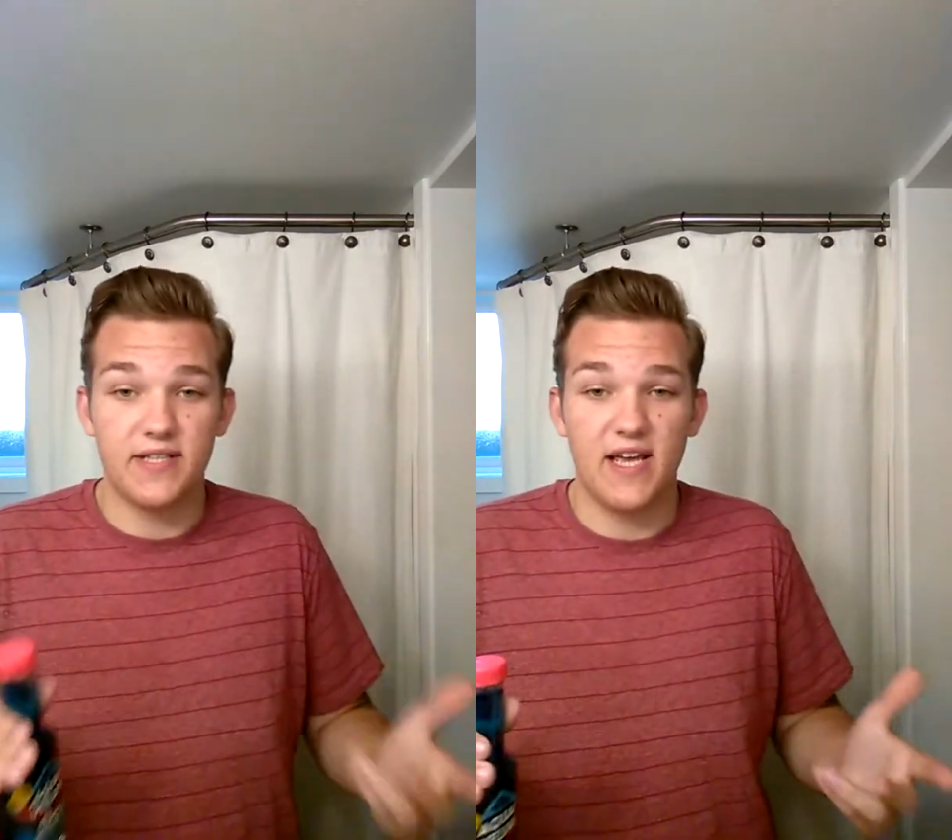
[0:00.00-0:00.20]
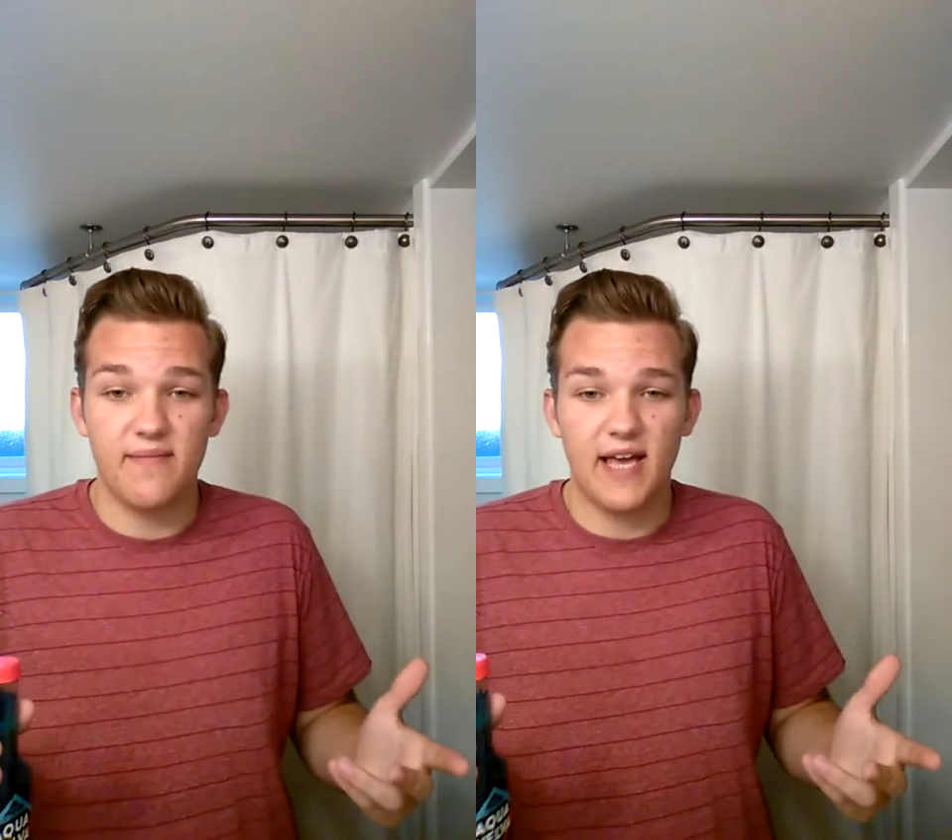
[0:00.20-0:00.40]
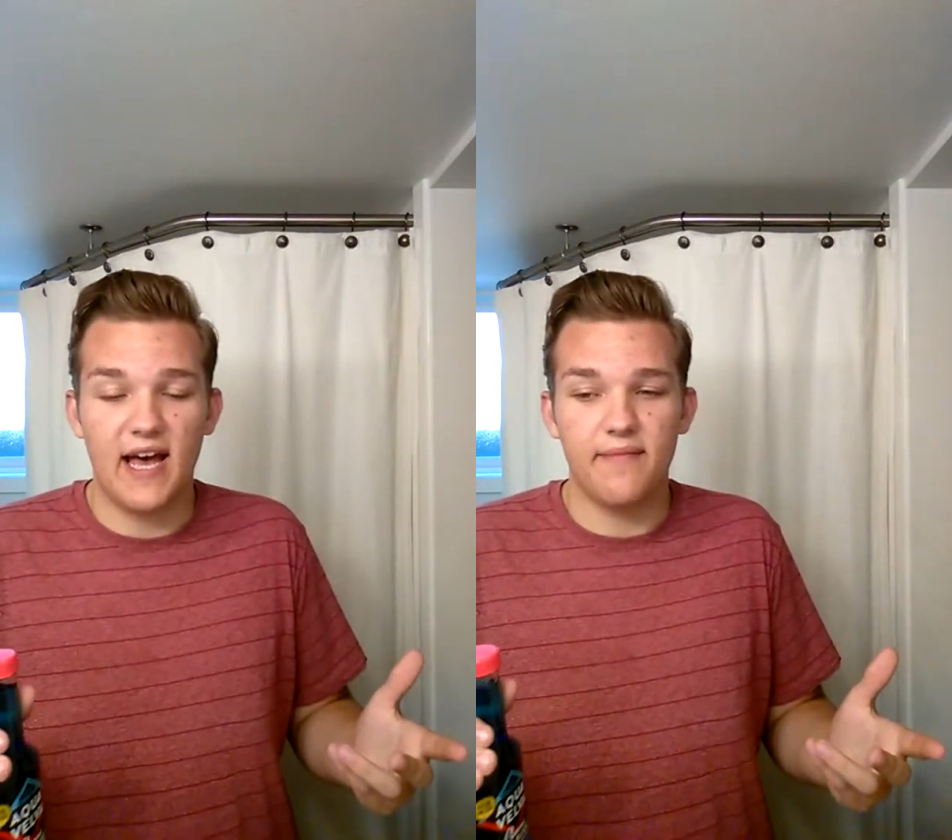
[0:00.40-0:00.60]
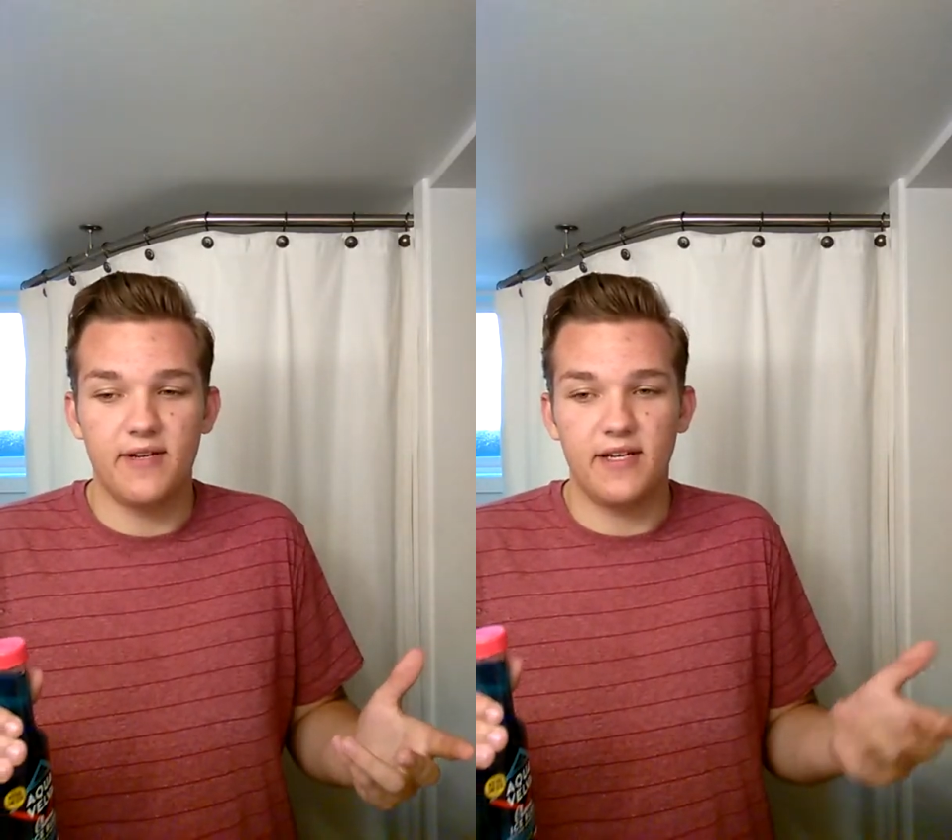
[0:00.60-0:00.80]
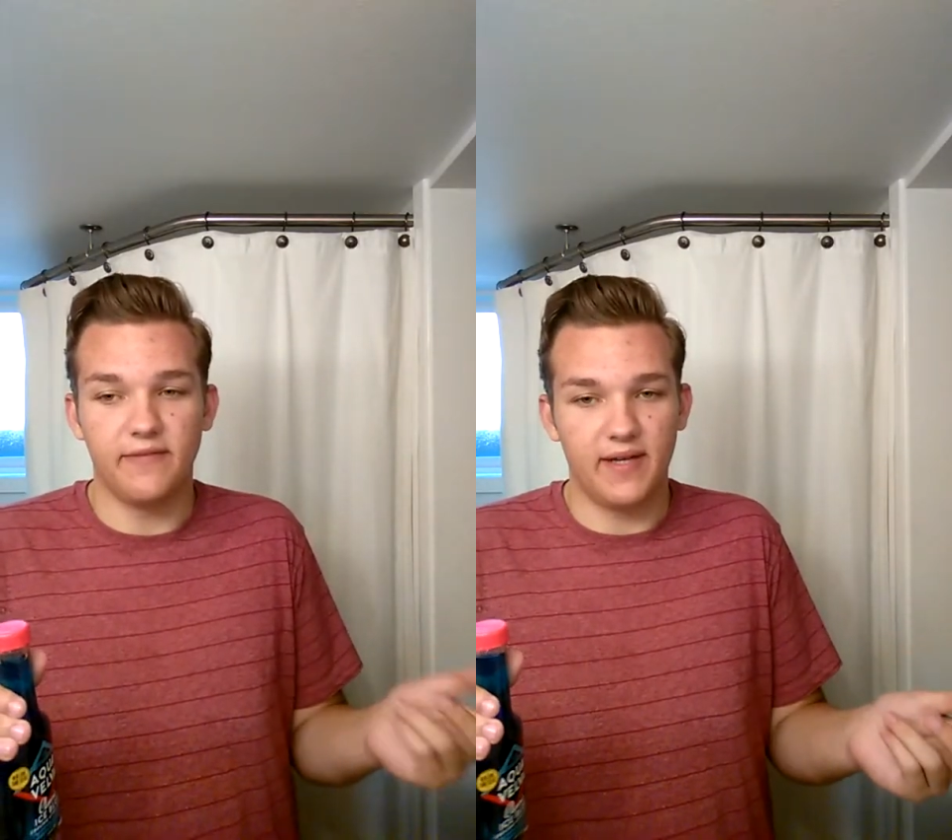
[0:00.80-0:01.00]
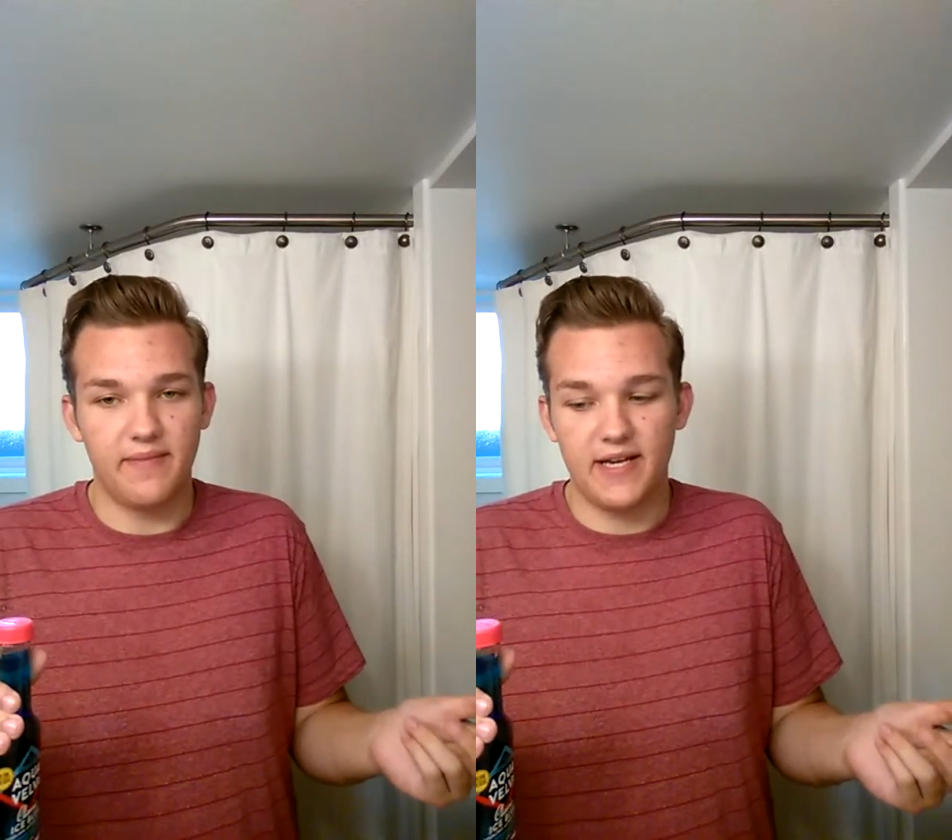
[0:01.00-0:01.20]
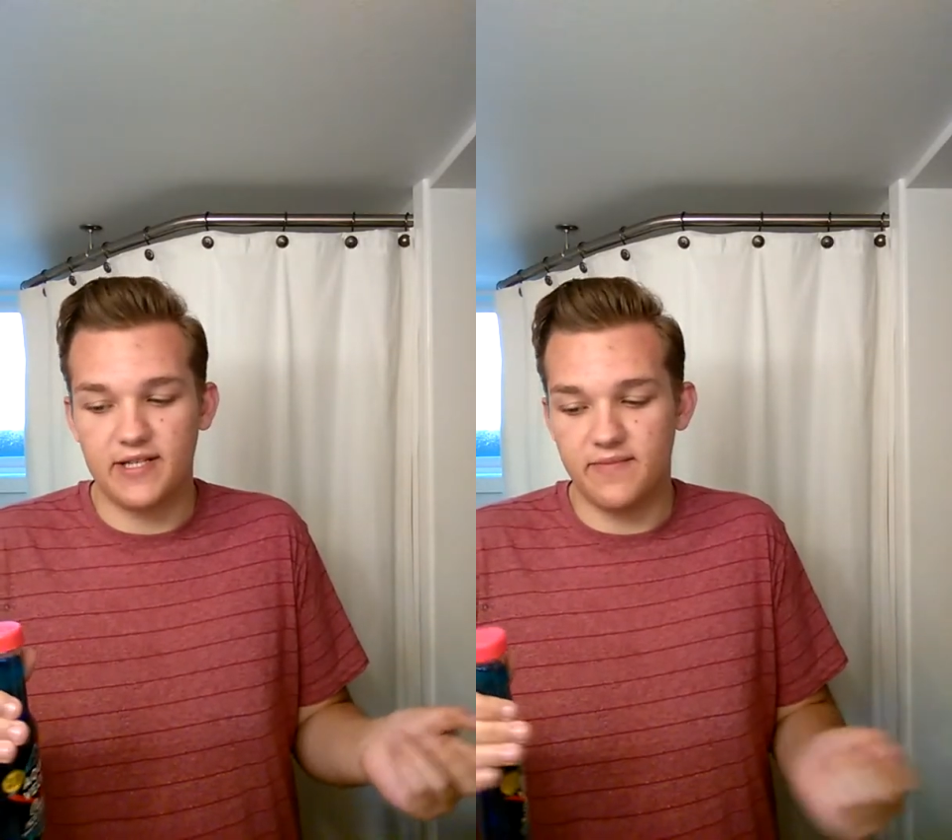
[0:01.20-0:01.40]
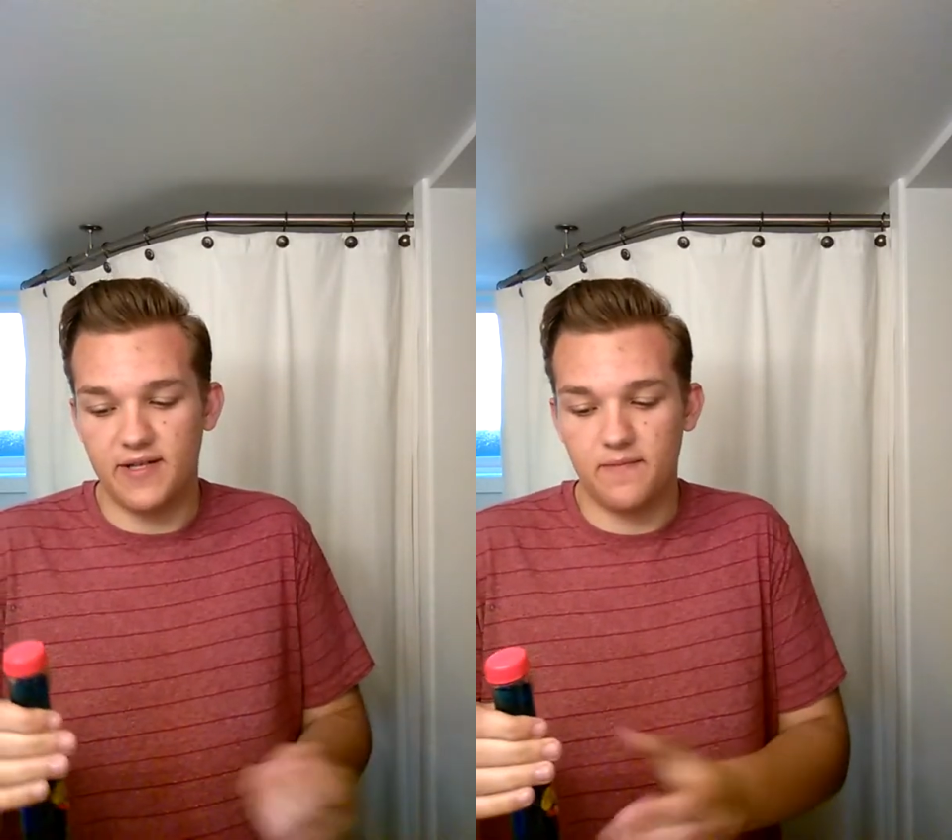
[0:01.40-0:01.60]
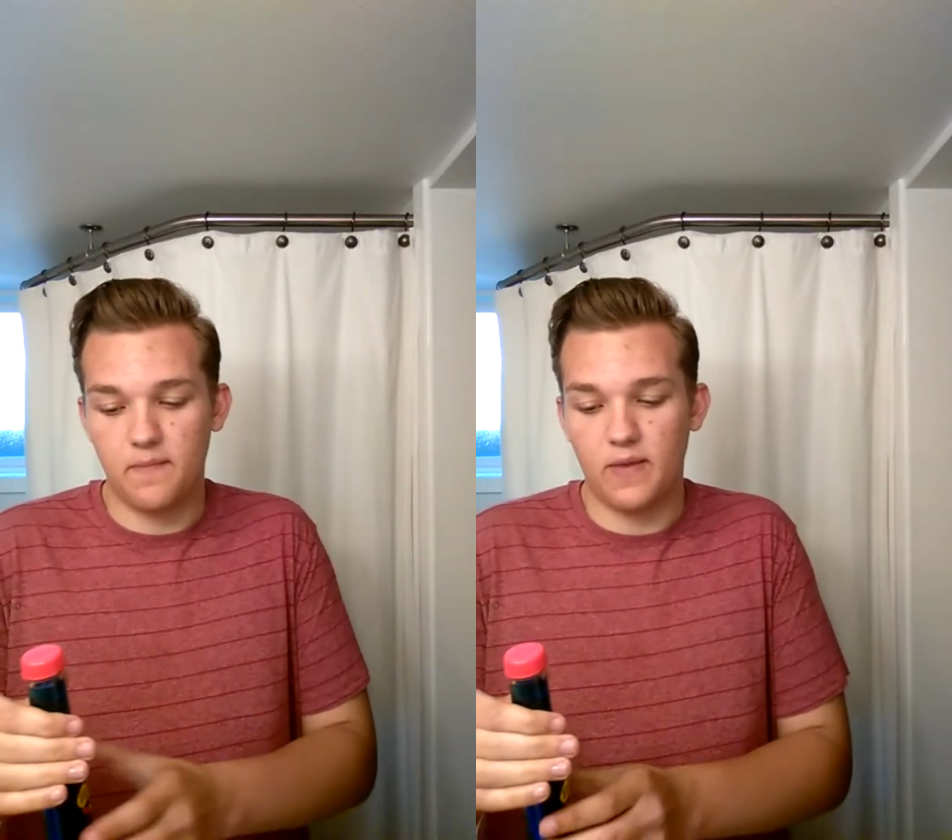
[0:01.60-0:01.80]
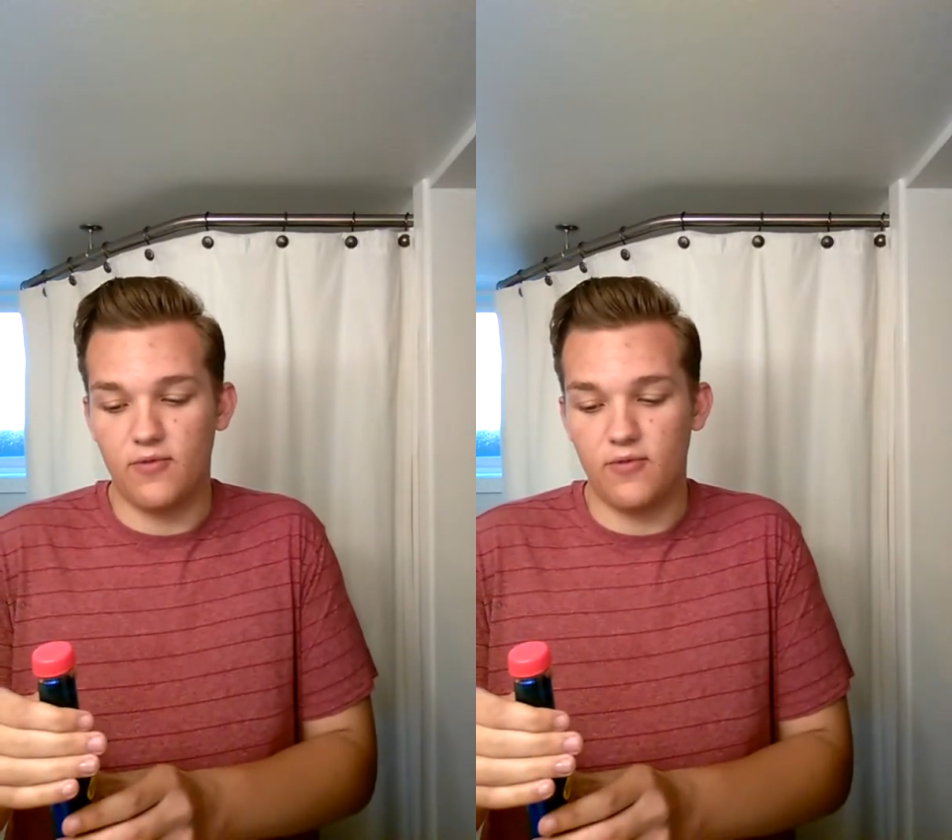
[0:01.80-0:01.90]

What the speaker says: same cabinet in my basement